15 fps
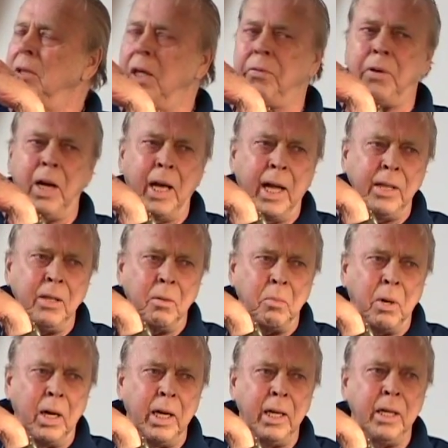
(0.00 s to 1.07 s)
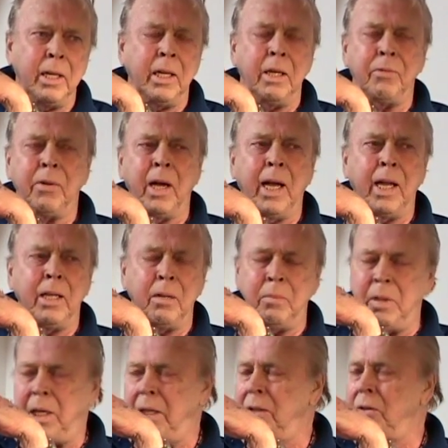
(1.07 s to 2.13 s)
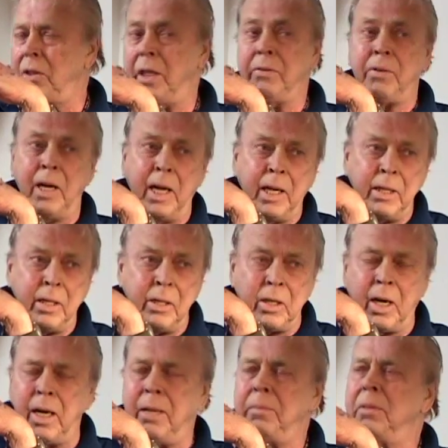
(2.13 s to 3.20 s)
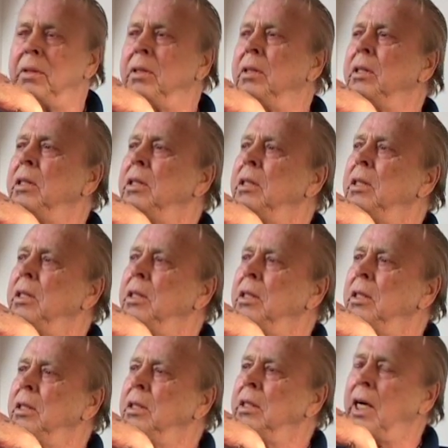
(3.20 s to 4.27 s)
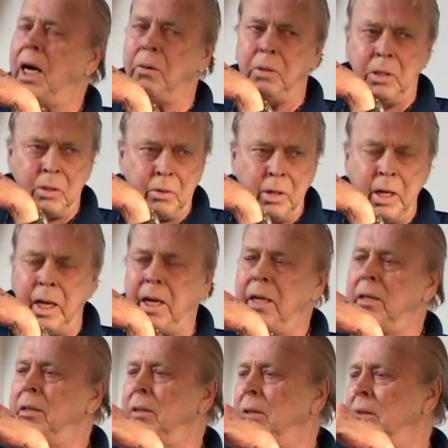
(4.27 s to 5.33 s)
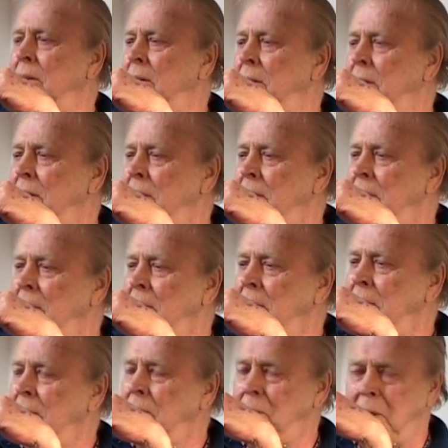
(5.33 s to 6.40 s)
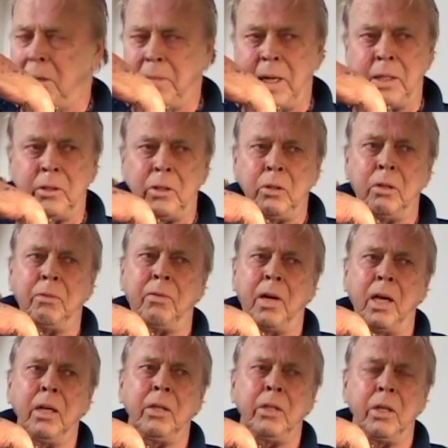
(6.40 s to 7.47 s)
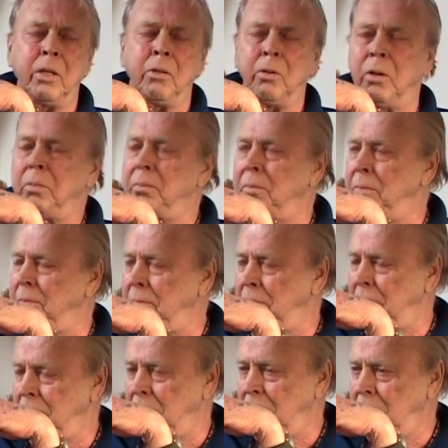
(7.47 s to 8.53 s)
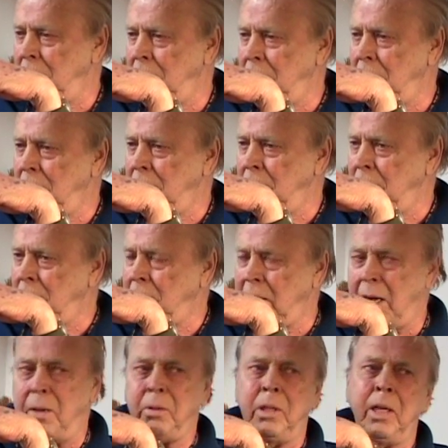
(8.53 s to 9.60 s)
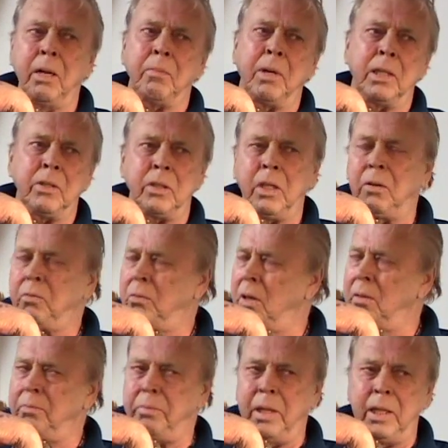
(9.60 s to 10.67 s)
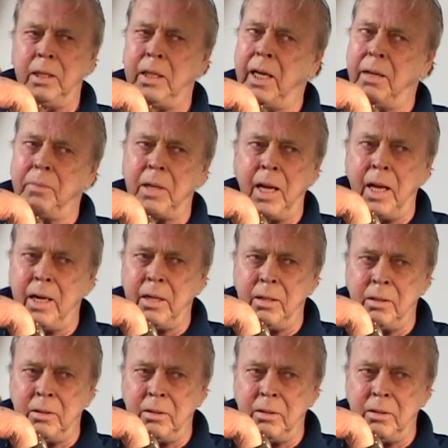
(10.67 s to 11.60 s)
if I had the money, and if I had the means, and if I had the time, I would create what amounts to a volunteer group, and I would get myself one big damn cannon.